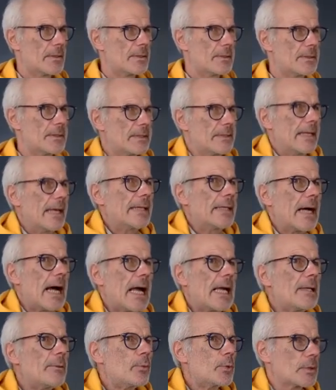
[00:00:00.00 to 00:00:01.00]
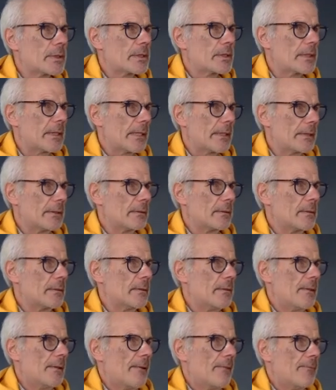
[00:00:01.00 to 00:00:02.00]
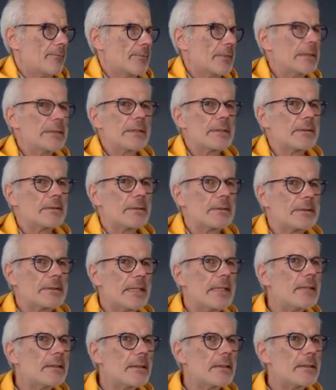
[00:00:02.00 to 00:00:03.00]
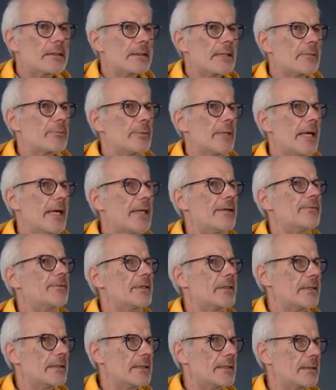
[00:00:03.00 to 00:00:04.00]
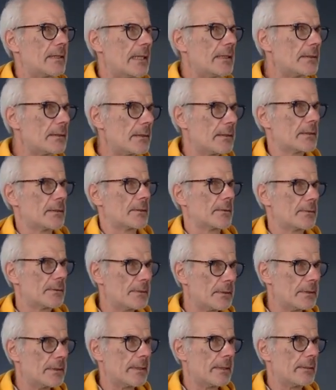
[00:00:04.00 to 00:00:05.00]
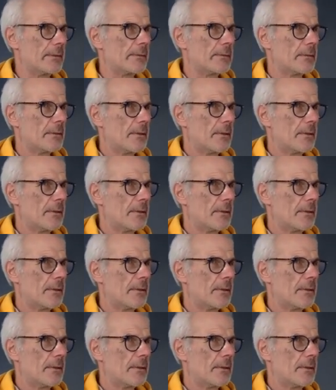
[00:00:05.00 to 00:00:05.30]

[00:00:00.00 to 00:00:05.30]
Today, I would say this is ridiculous that we have to discuss it today.